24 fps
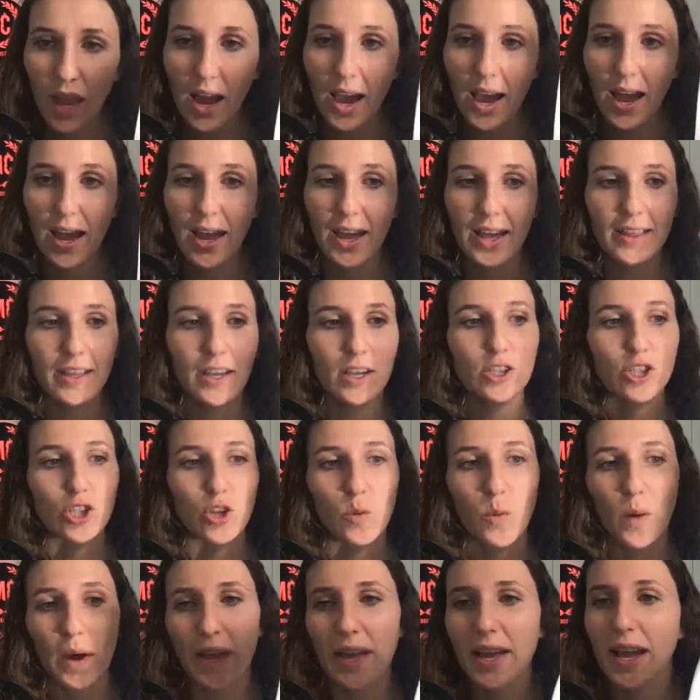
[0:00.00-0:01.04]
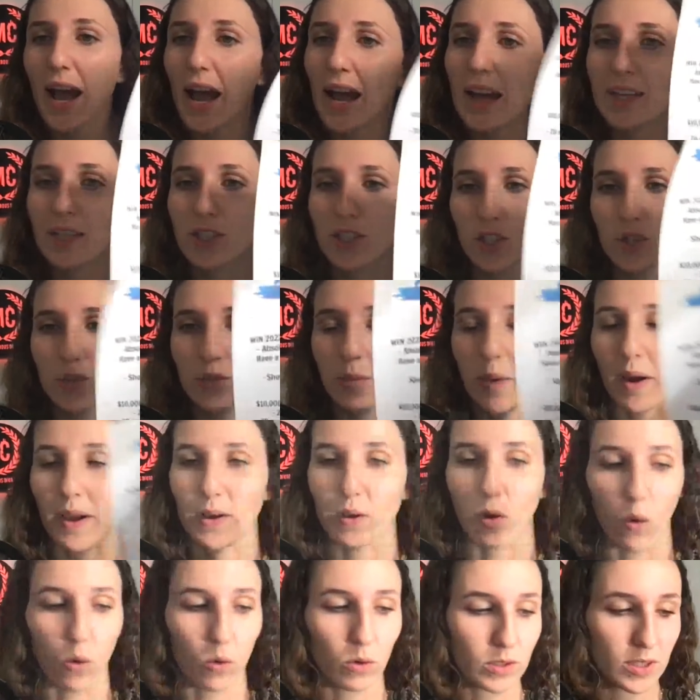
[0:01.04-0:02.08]
And the way I do my
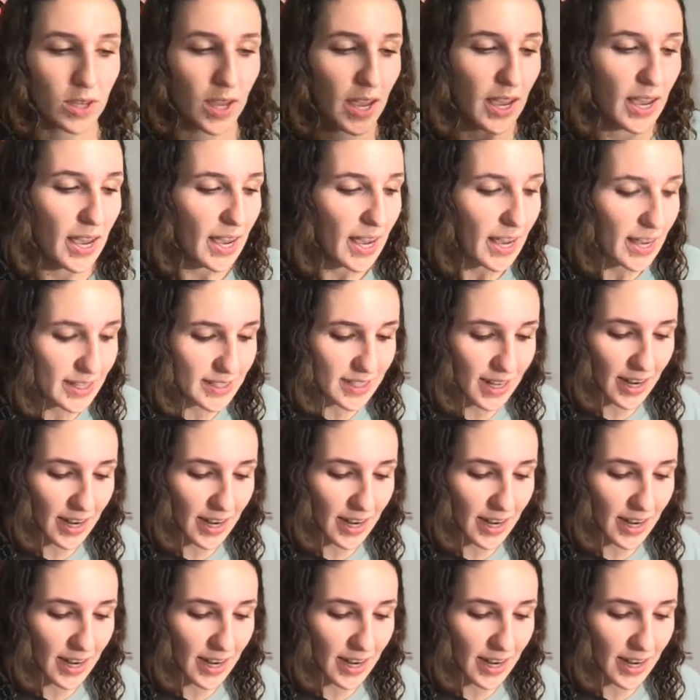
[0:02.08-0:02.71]
goals is that I